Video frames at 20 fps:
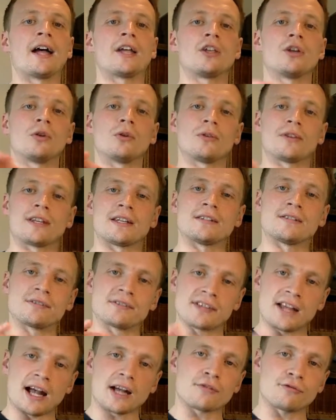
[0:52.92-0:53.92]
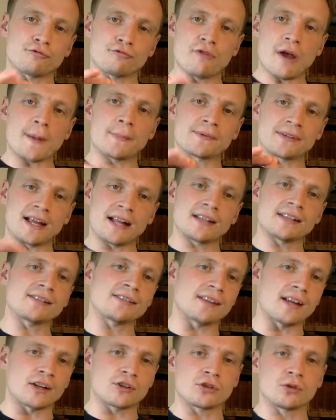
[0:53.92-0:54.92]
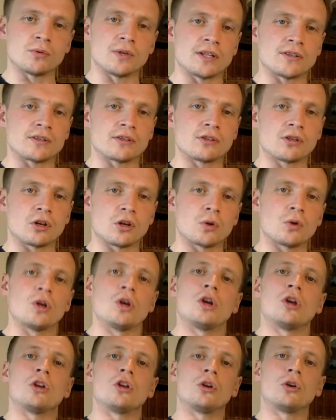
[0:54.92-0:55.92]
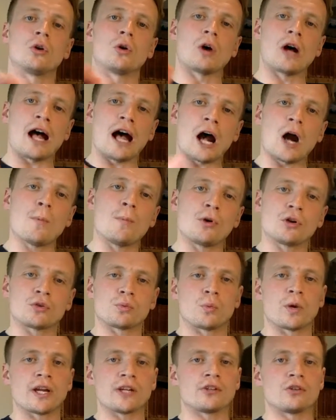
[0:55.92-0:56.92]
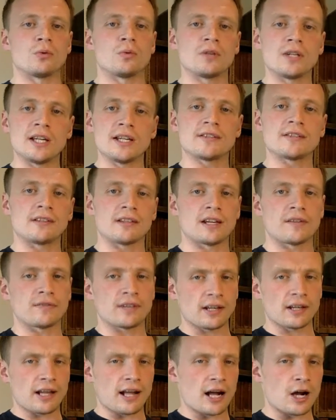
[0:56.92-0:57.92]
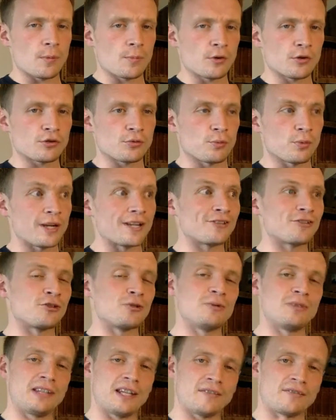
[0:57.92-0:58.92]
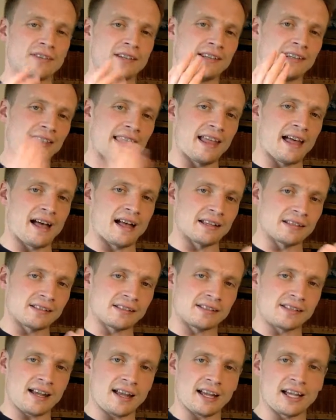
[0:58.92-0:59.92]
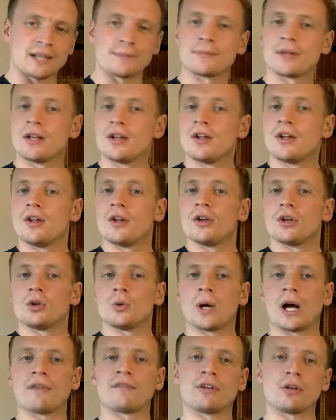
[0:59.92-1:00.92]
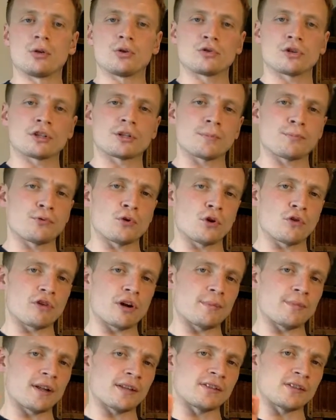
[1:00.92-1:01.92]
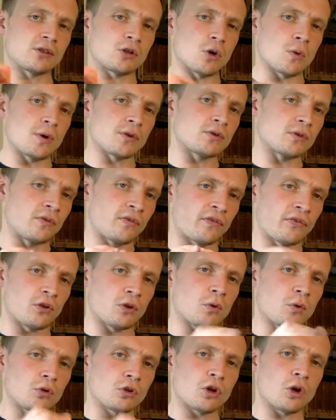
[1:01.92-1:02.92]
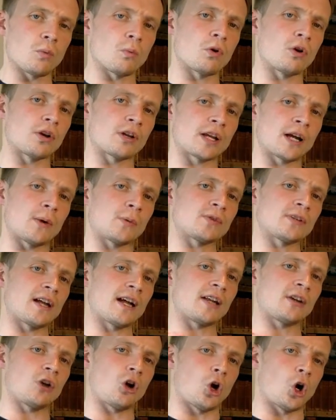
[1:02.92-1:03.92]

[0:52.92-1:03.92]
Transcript: You know the exact reps and sets you need to do. You know how much weight you need to lift and how much weight you lifted last time. You have a nutrition program that is going to fuel your workouts and